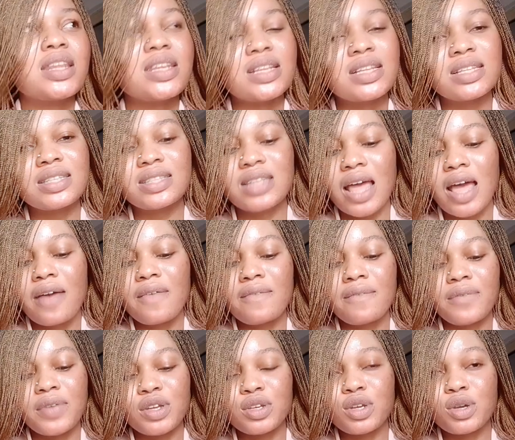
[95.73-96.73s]
this
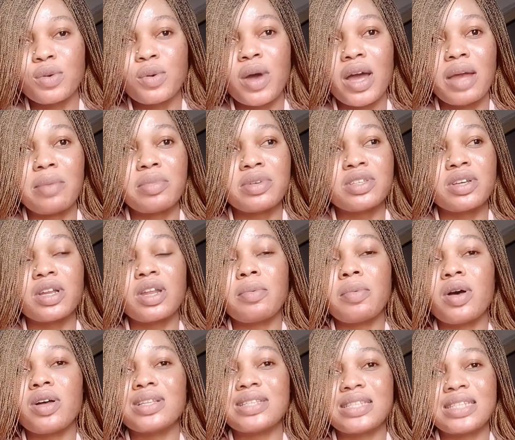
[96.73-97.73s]
video, I'm talking
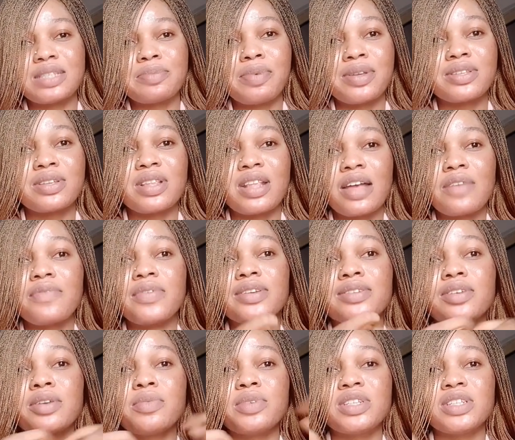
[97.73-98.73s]
about this particular
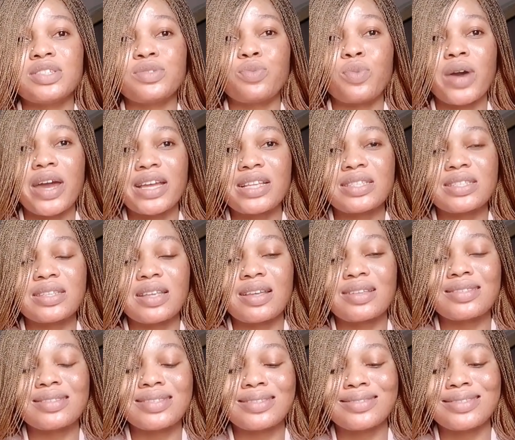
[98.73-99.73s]
face cream, which is White
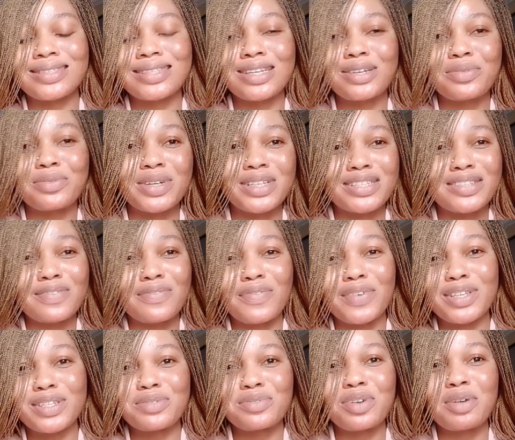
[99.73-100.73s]
Secret
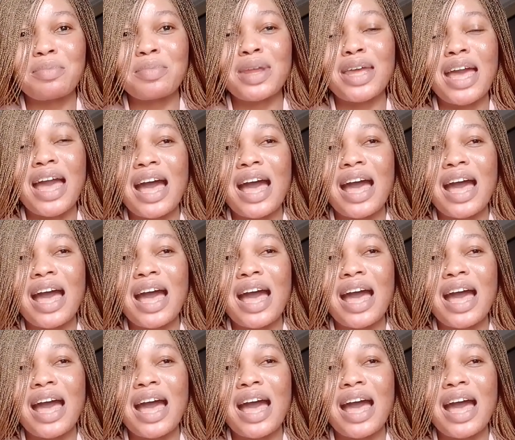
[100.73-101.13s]
Face Cream. They